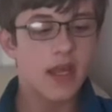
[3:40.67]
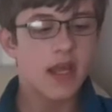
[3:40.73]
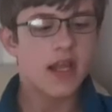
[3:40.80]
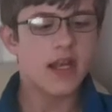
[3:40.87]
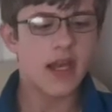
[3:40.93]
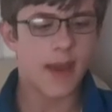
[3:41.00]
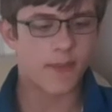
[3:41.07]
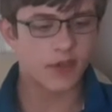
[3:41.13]

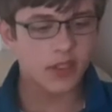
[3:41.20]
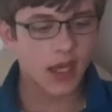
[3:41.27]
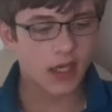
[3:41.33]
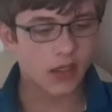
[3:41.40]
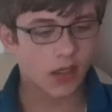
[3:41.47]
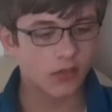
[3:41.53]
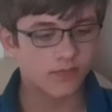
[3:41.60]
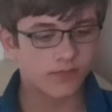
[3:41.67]
Leopard
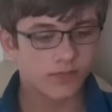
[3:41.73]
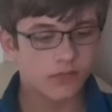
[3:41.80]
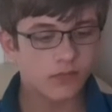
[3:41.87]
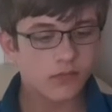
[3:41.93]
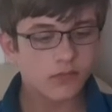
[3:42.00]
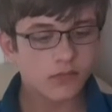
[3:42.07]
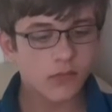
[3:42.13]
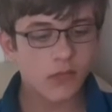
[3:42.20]
Gecko.
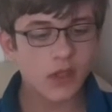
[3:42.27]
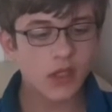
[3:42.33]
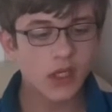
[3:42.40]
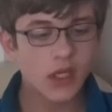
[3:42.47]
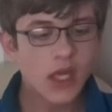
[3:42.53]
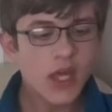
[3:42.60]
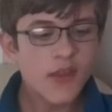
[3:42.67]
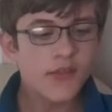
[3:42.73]

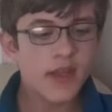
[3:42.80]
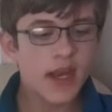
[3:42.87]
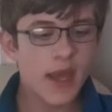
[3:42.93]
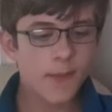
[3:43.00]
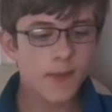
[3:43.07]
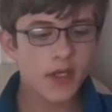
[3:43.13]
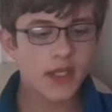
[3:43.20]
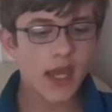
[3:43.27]
The
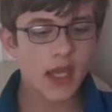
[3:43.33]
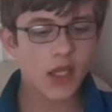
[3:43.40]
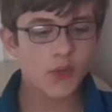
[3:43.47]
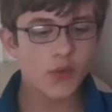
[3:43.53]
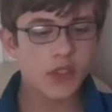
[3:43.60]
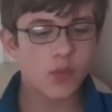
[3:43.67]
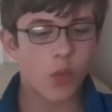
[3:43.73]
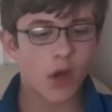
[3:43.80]
leopard gecko
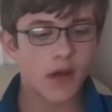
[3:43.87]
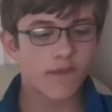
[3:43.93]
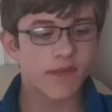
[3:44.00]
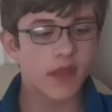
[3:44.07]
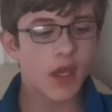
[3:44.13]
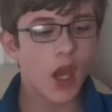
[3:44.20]
is one of the